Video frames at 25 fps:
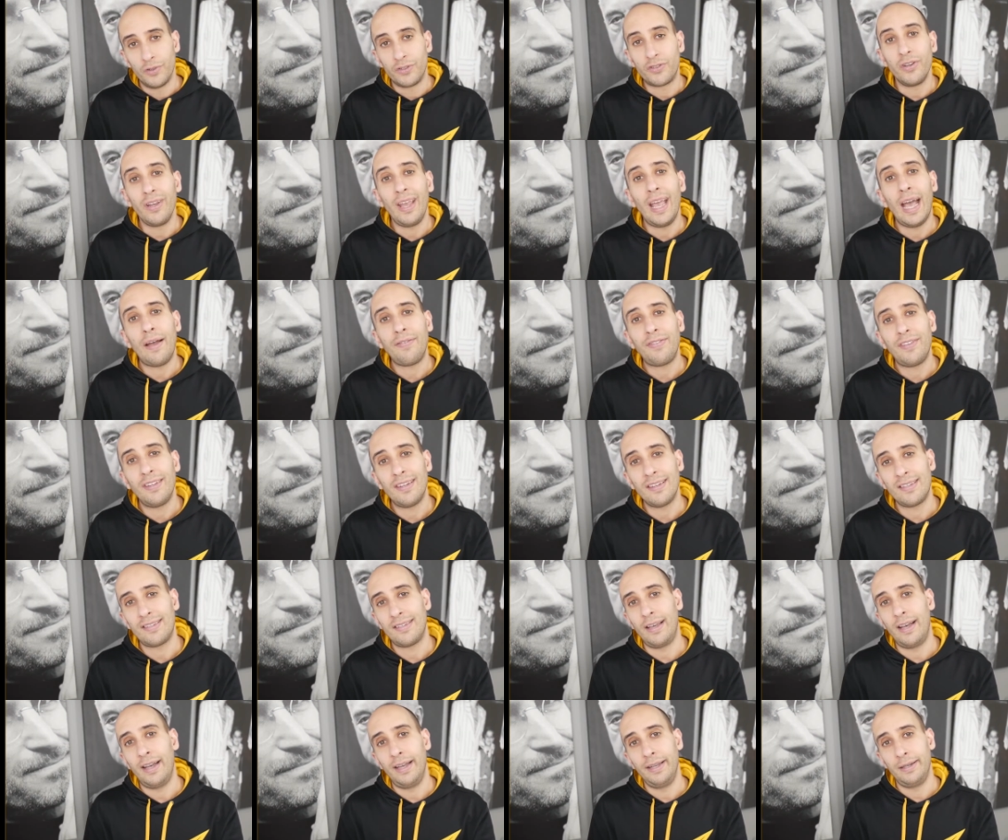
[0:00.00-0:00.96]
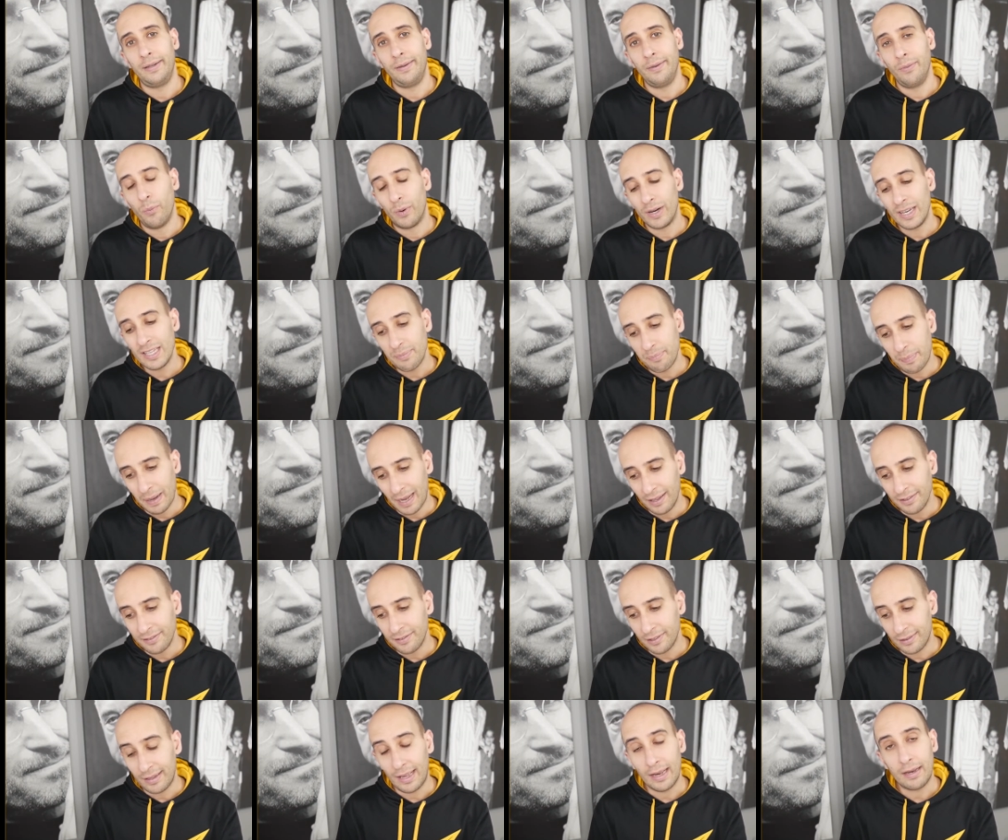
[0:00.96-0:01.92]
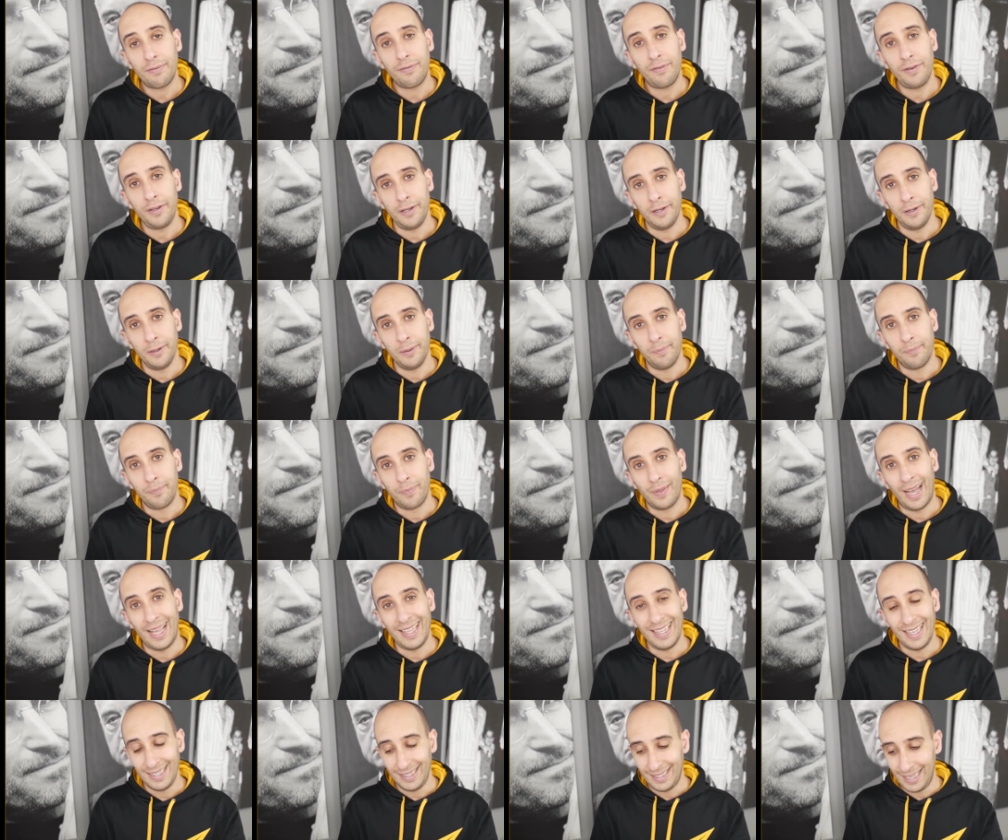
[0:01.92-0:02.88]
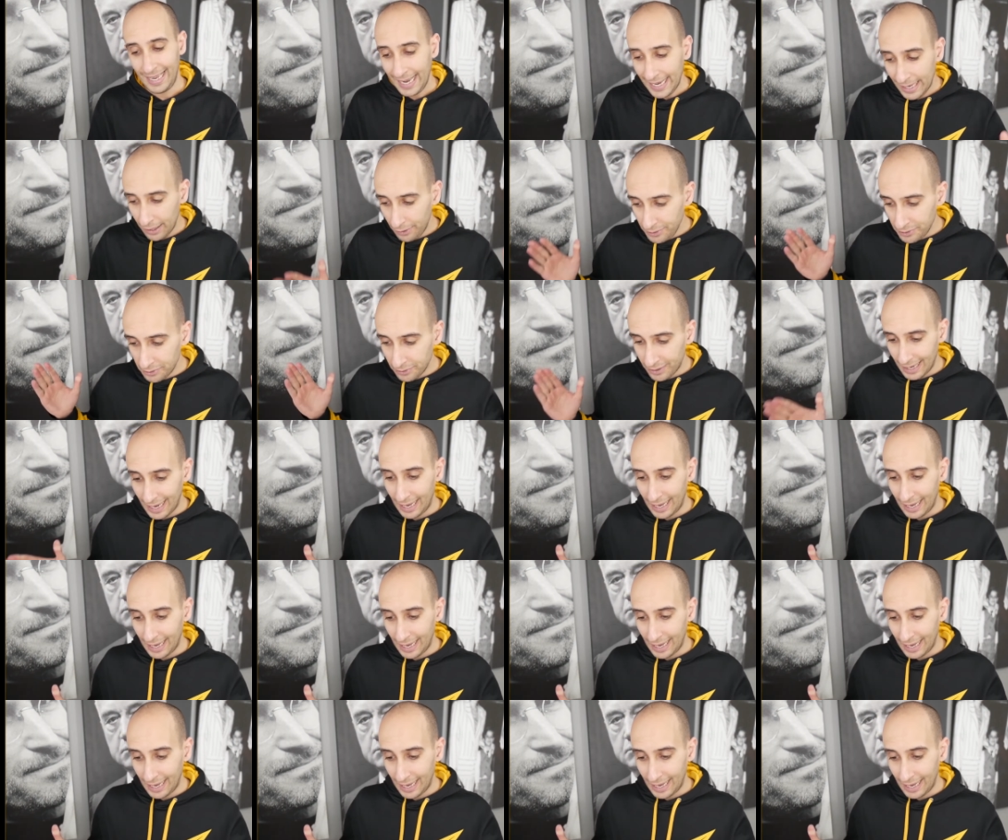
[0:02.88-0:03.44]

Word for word: So you have to decide what does balance look like for you and then take out your